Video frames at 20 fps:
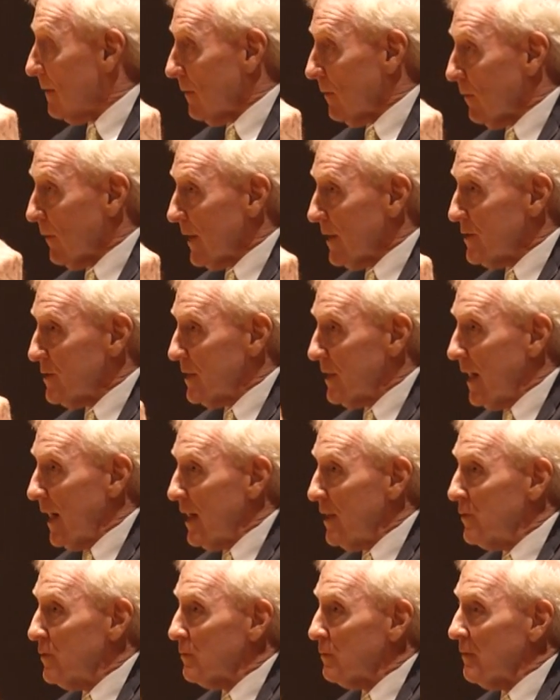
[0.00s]
on
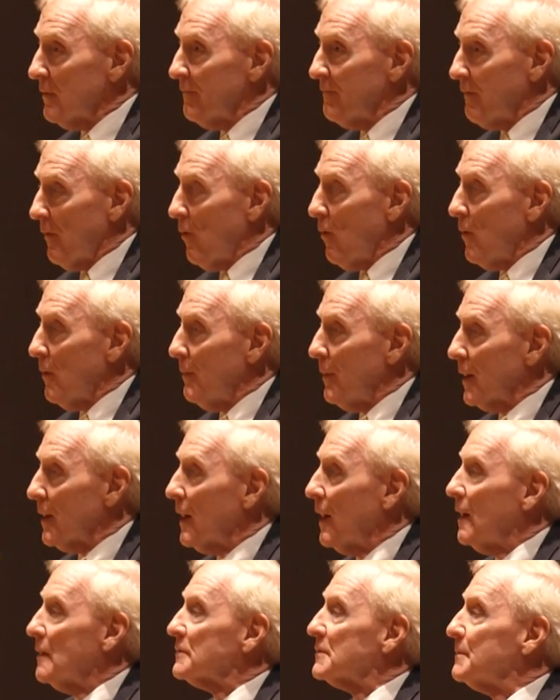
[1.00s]
education reform,
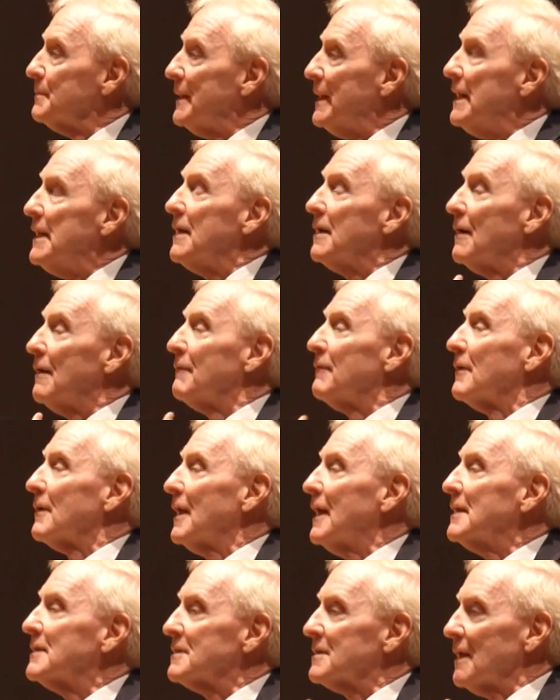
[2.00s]
because many of the
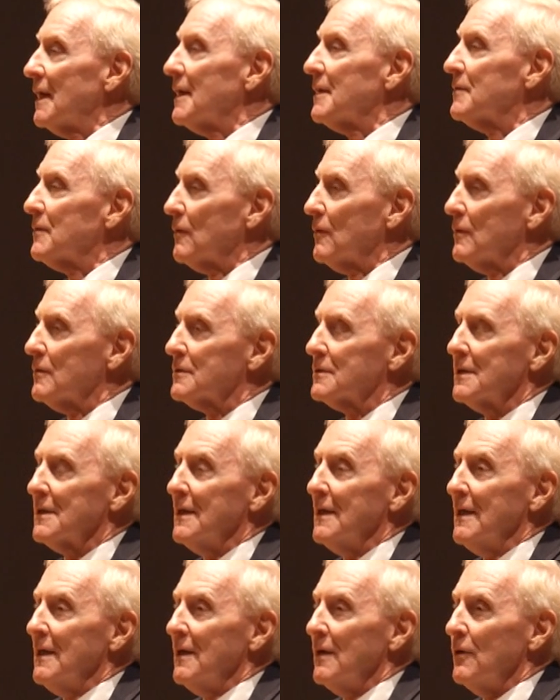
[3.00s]
legislators
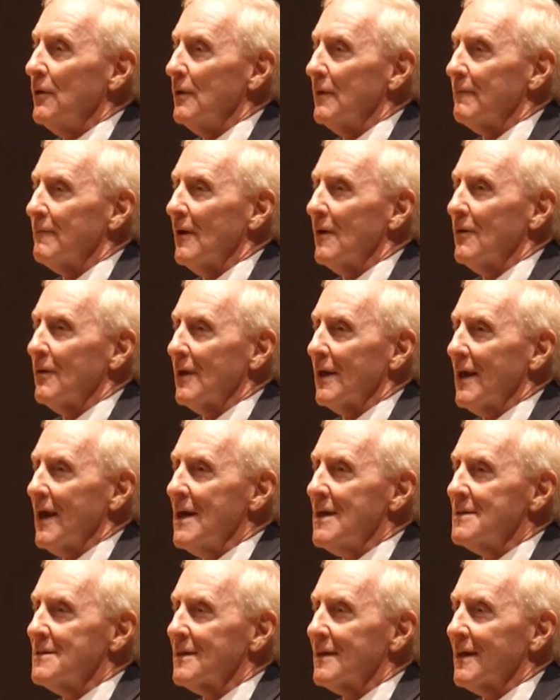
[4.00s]
who had voted
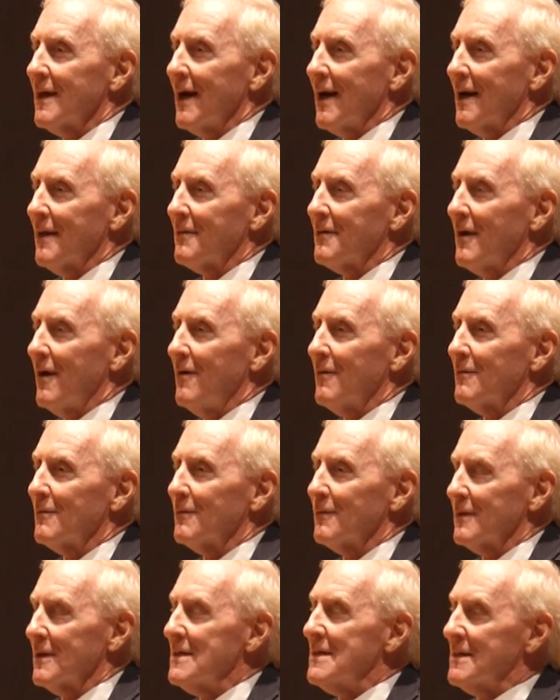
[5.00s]
against it kind of thought,
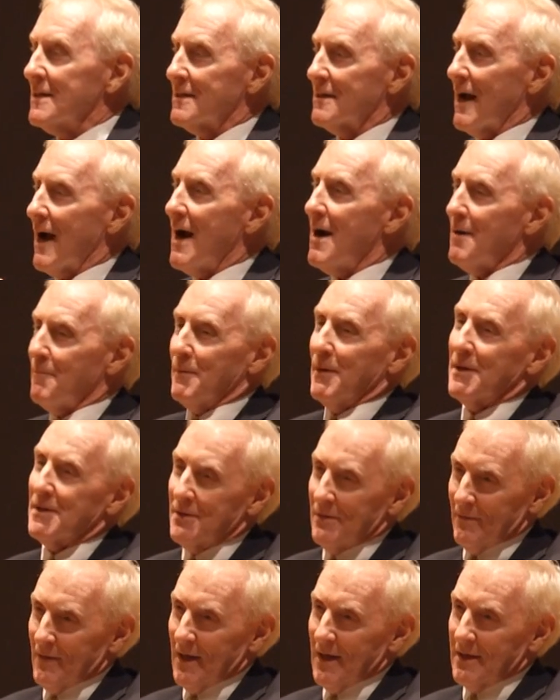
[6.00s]
well, this is our
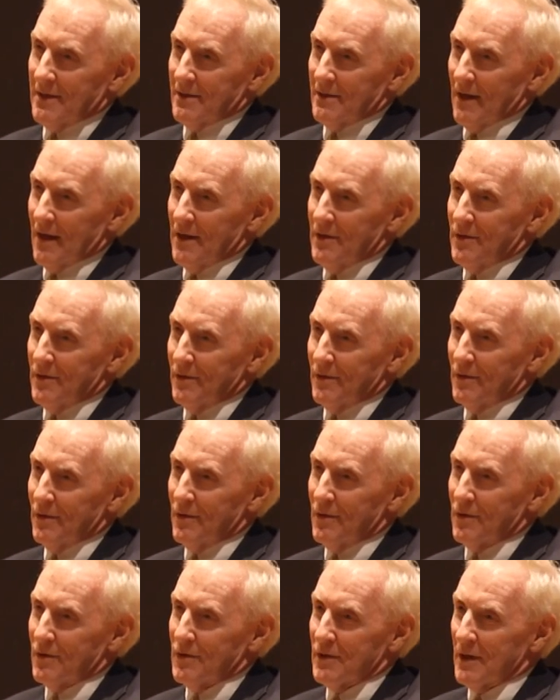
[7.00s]
piece of legislation. You
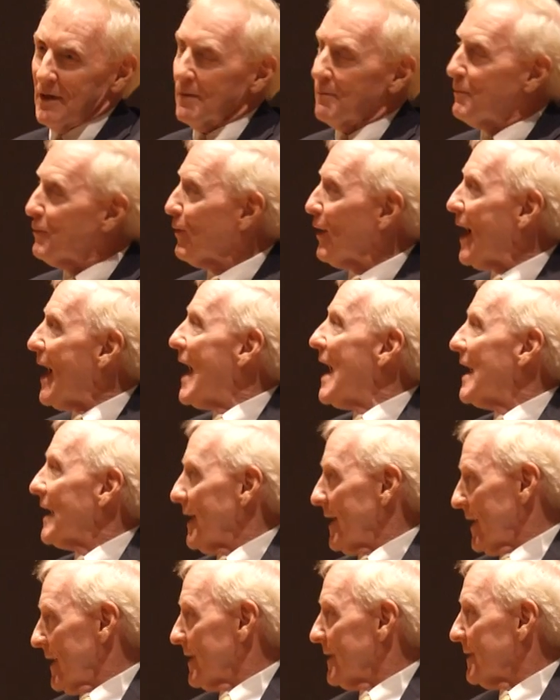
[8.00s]
could see a pride
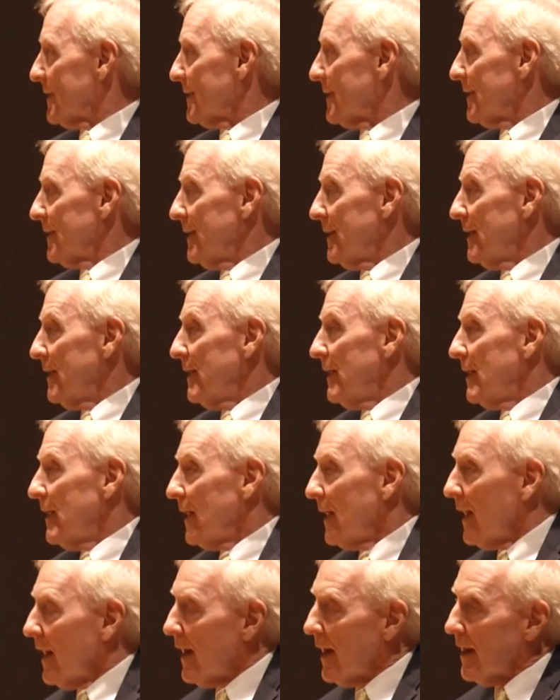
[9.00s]
in it.
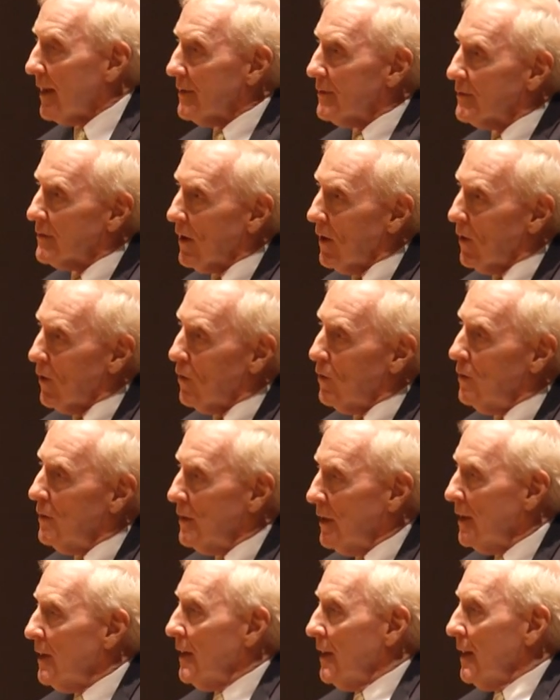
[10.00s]
And so
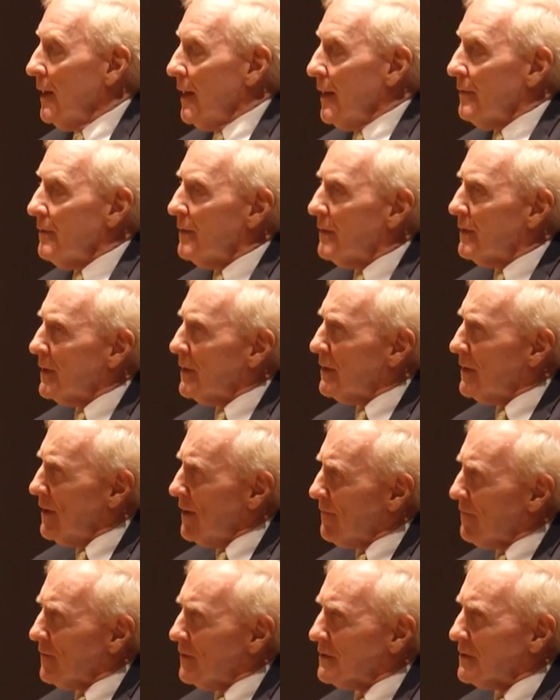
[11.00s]
the
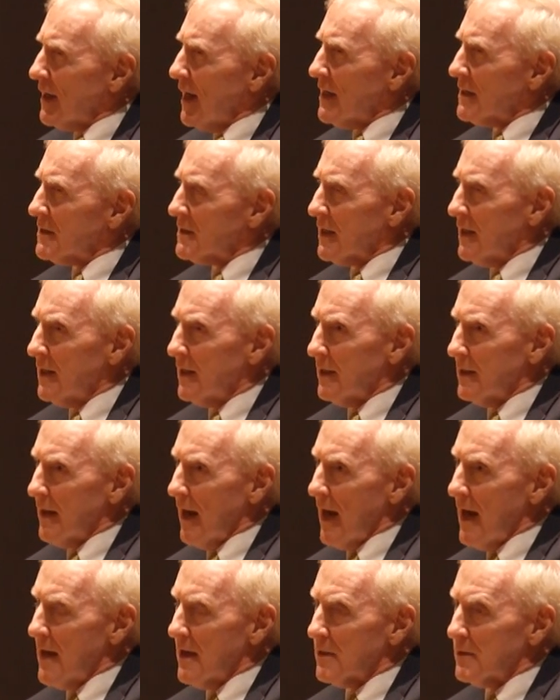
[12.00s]
difference I see
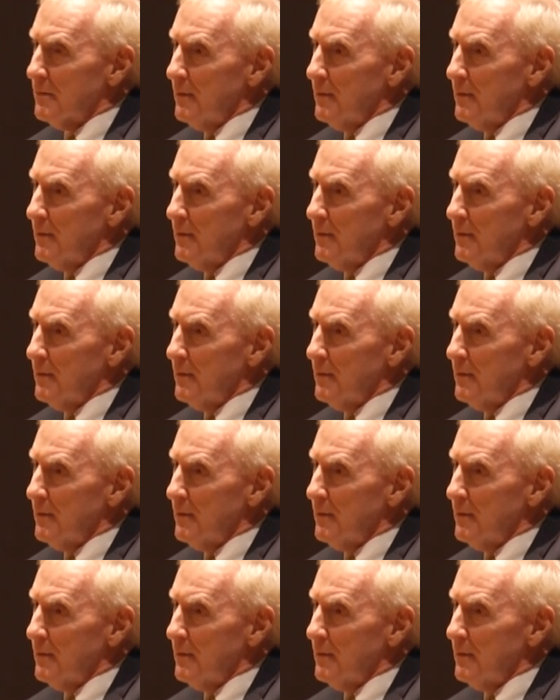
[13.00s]
today is